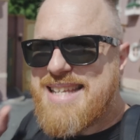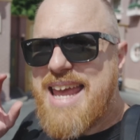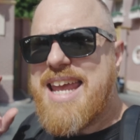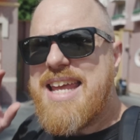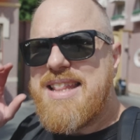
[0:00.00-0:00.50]

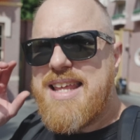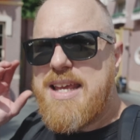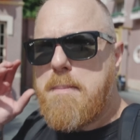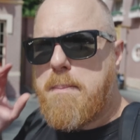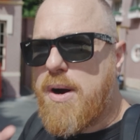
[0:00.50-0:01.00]
taking
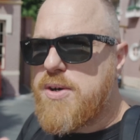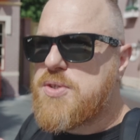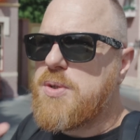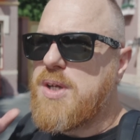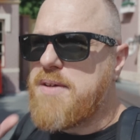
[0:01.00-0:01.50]
the
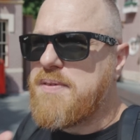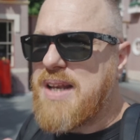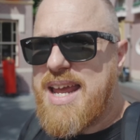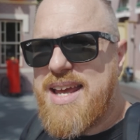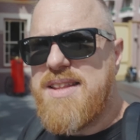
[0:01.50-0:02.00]
parcel of
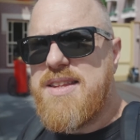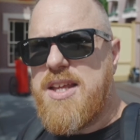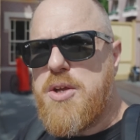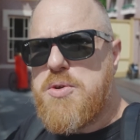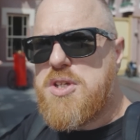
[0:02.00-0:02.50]
land
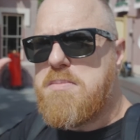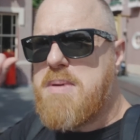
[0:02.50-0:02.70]
that used to